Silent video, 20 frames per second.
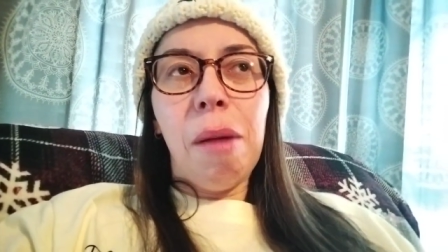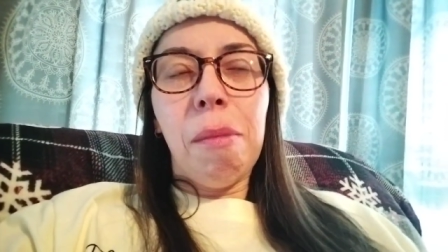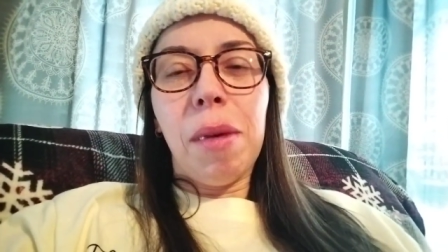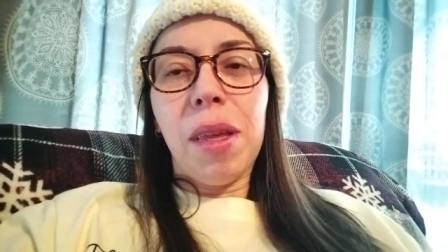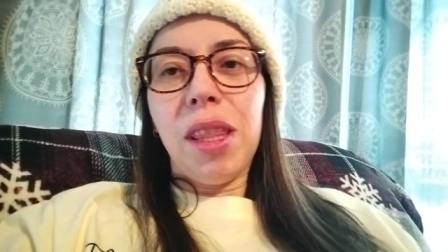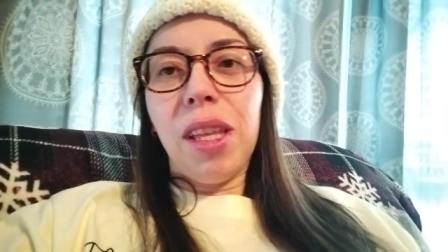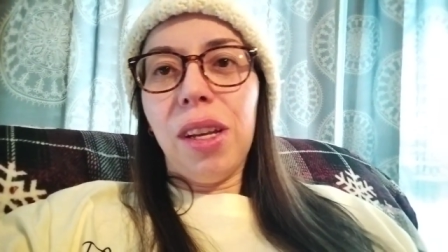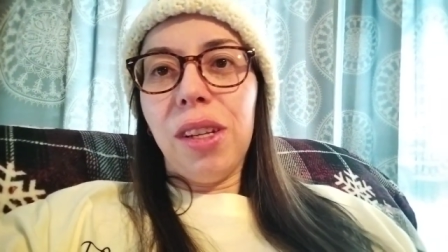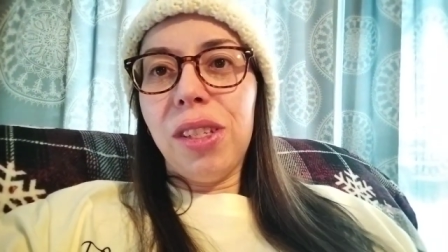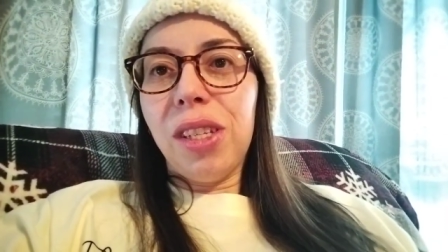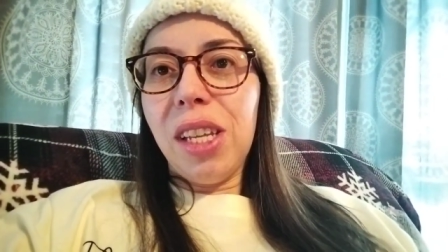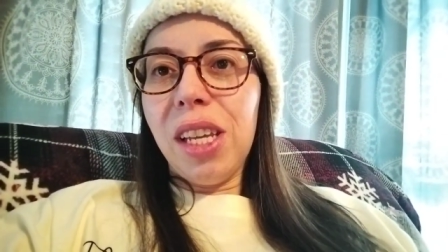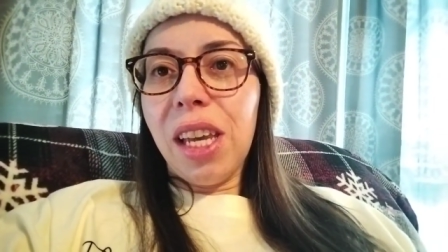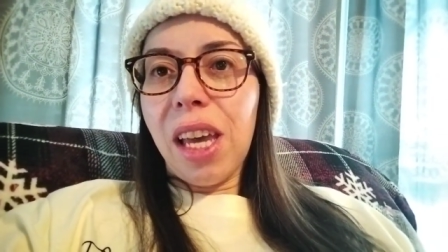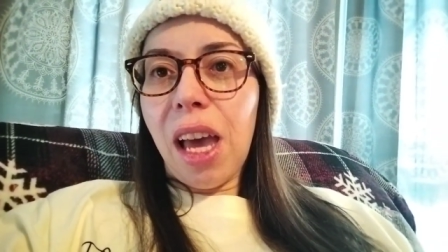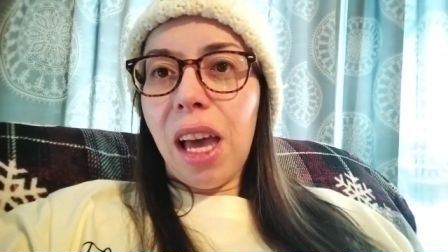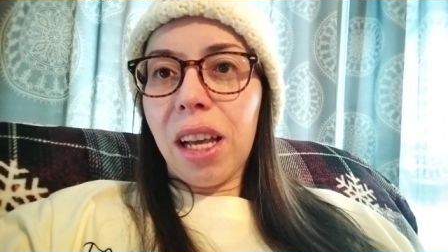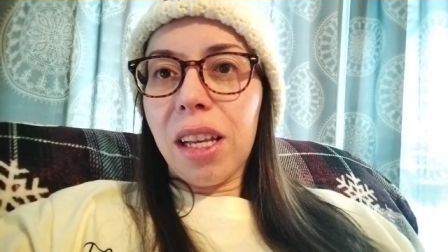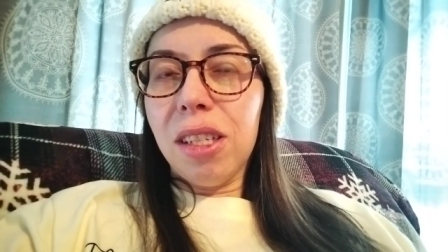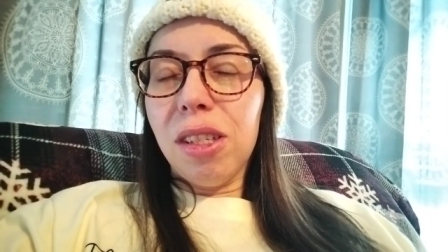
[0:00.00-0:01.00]
but there's
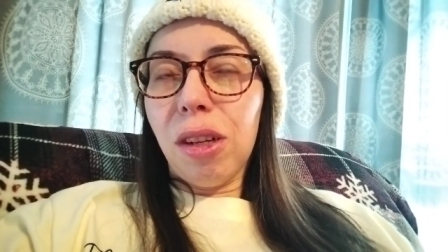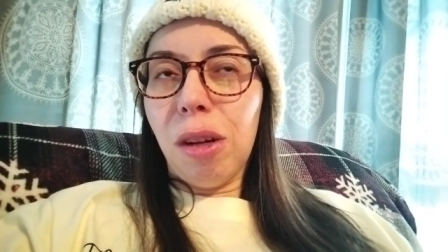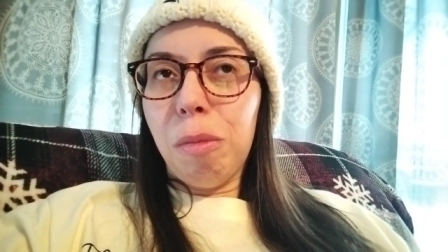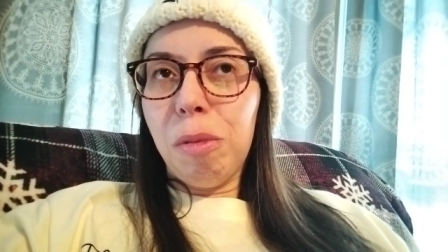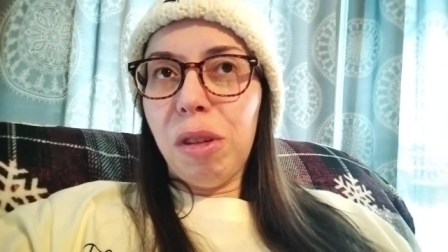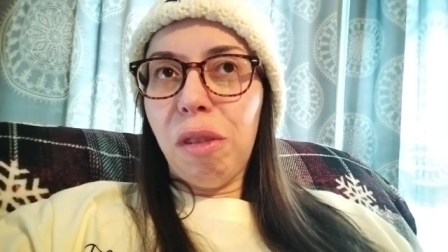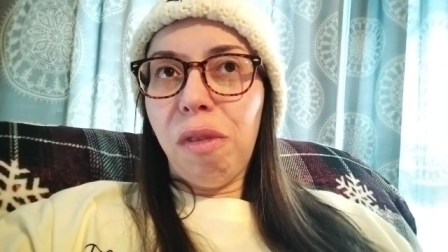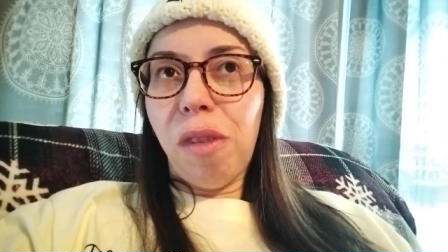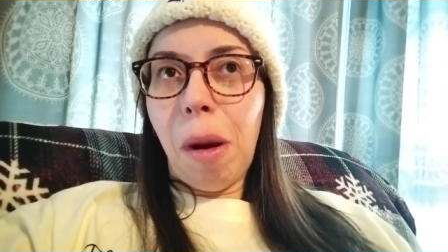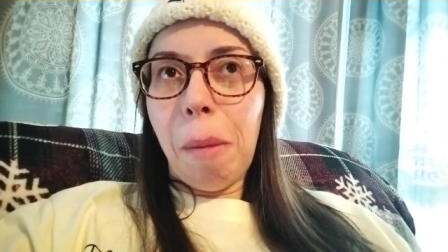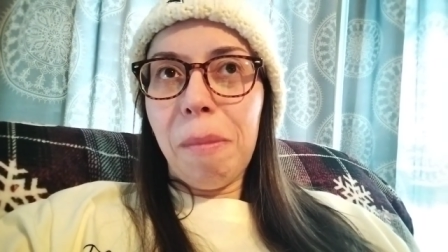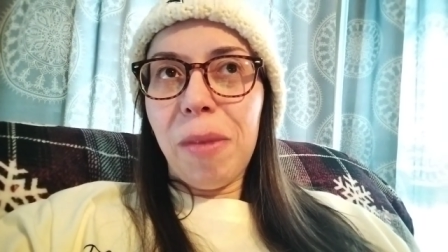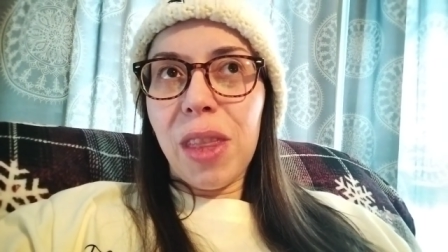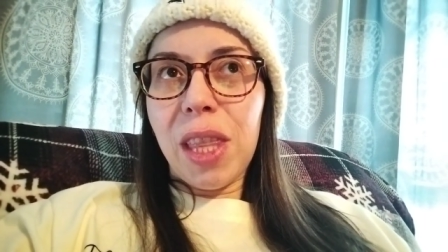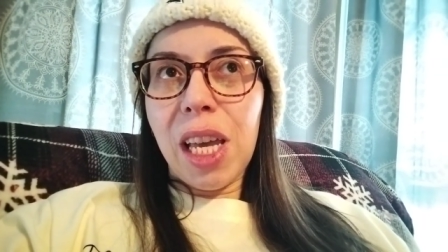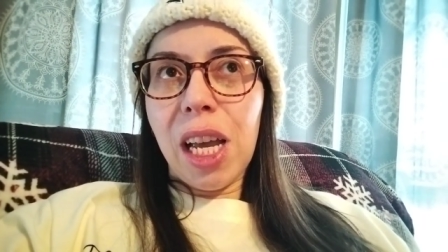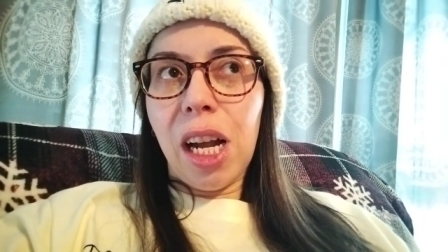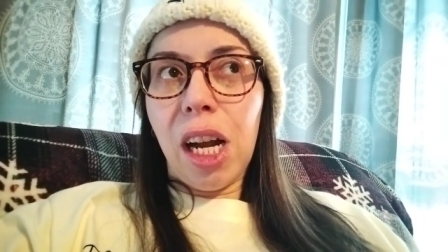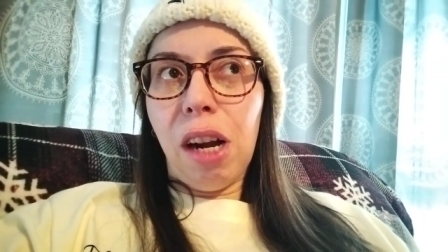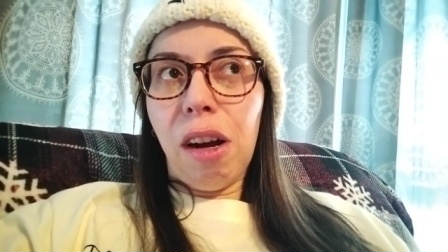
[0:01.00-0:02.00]
like excerpts
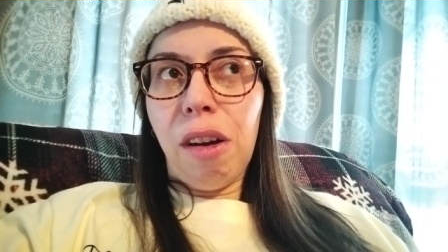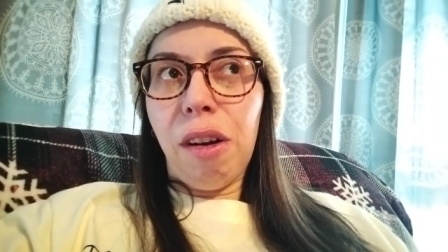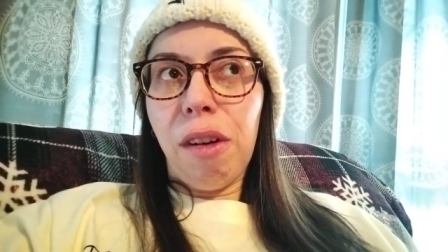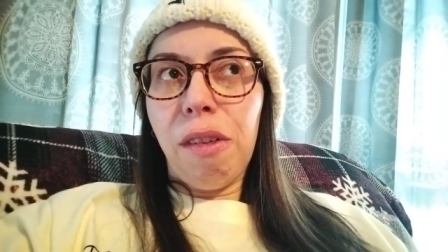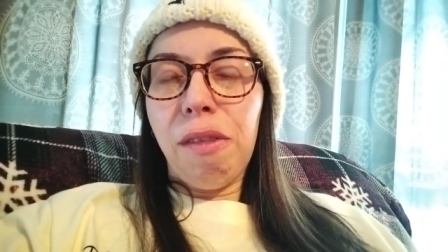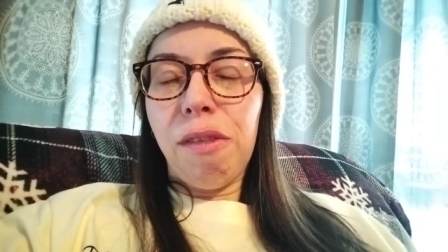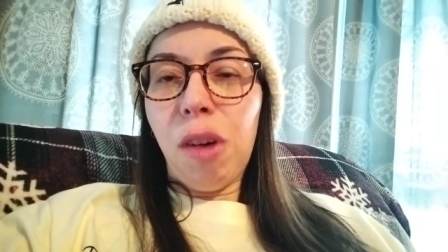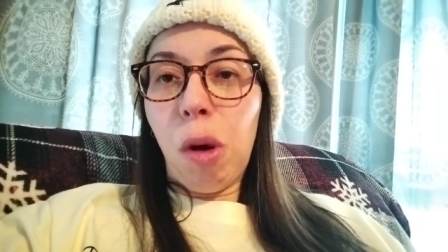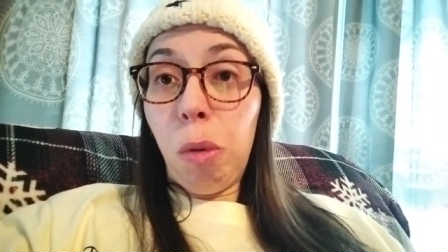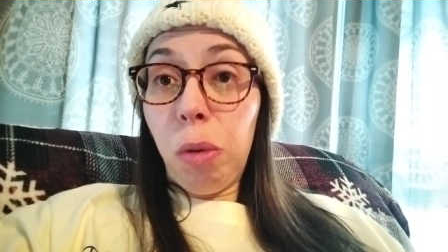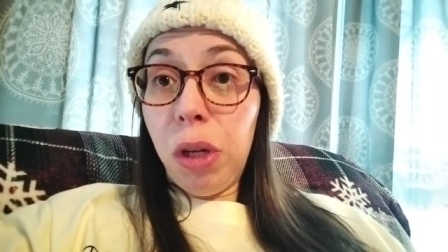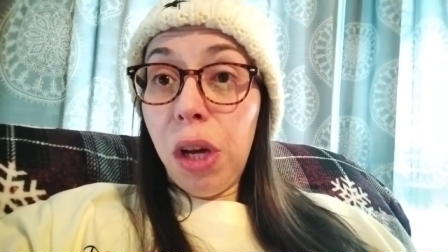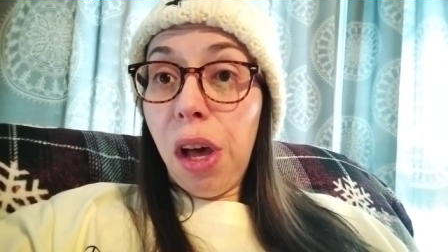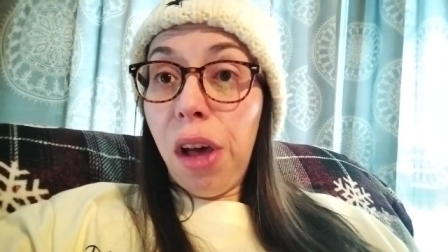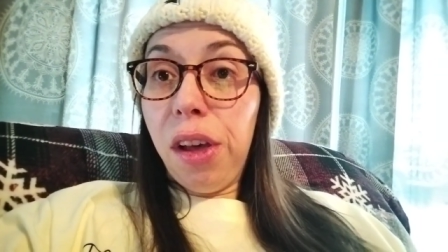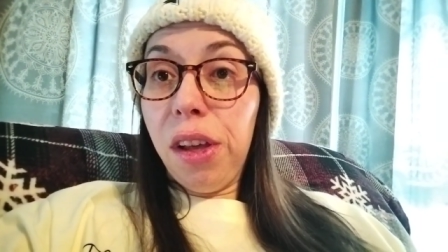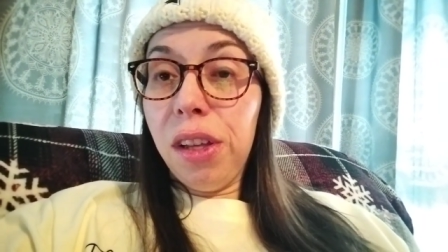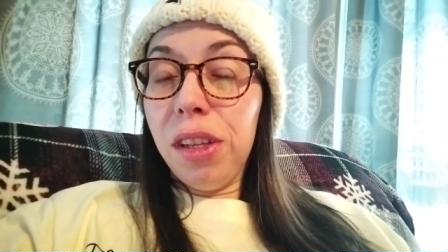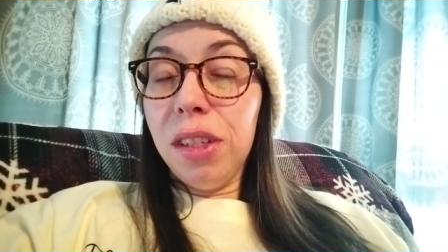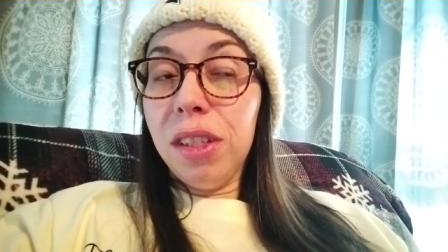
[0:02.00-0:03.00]
from their phone
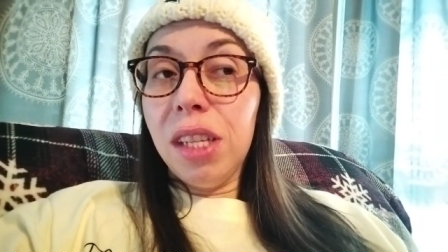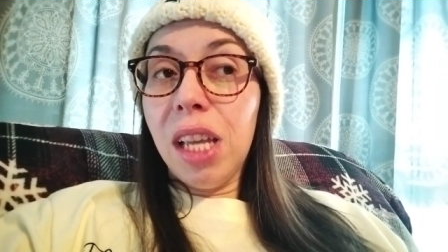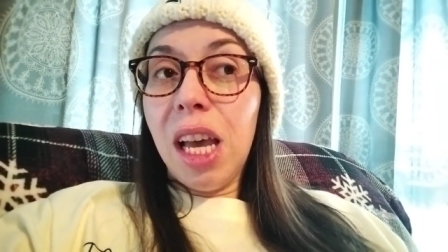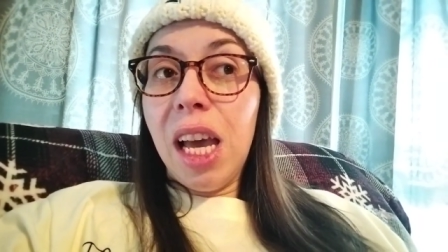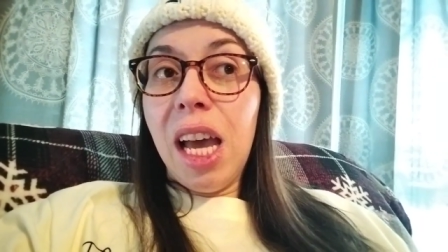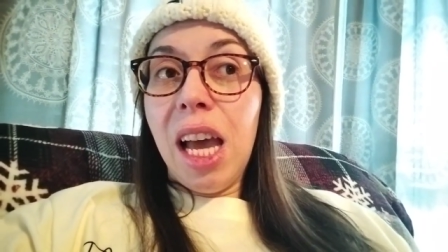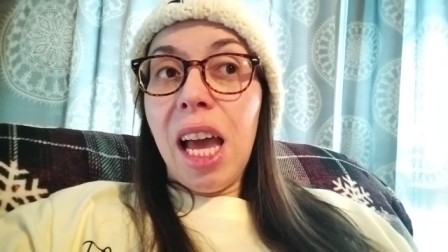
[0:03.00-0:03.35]
calls,